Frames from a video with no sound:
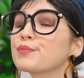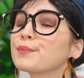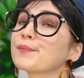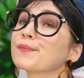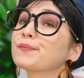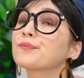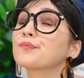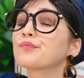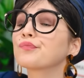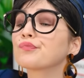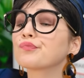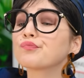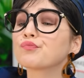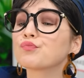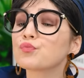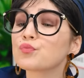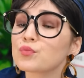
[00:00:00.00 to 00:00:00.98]
Okay.
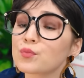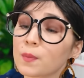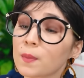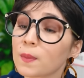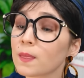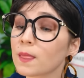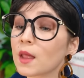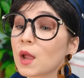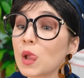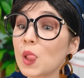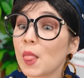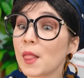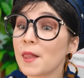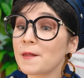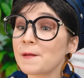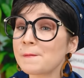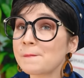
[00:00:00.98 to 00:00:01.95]
Oh, they look
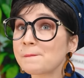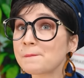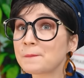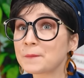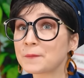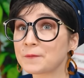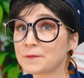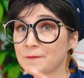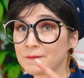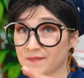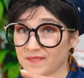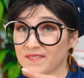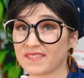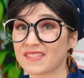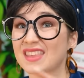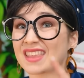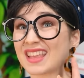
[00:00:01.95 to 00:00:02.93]
yummy. Can I have
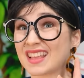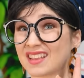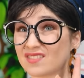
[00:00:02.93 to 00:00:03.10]
one?